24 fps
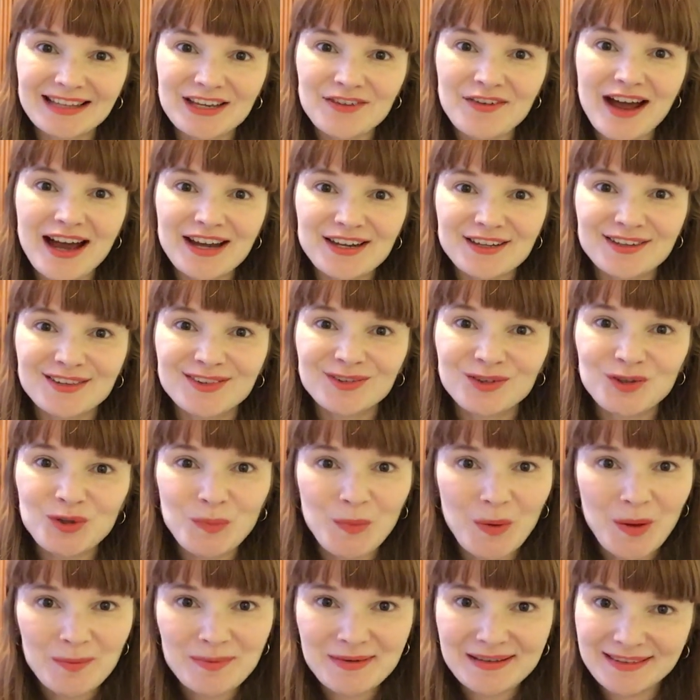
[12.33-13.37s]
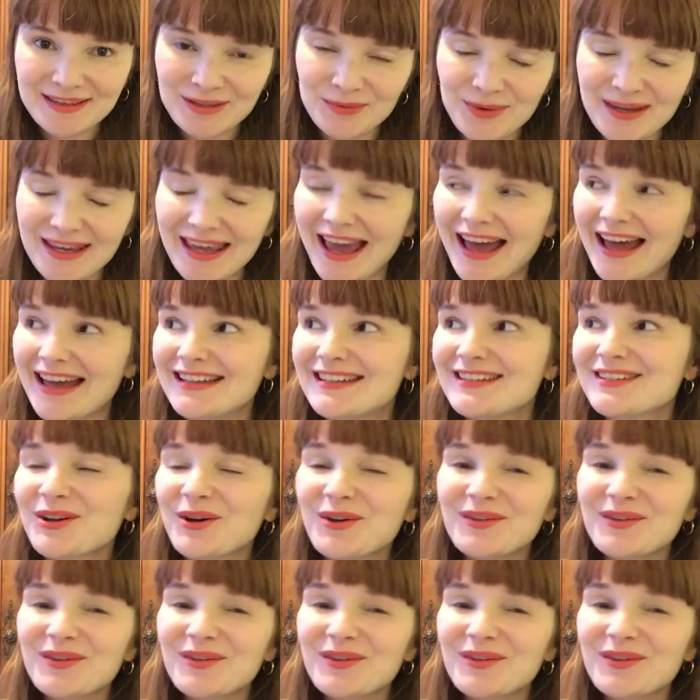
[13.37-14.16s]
so I've had a super busy weekend.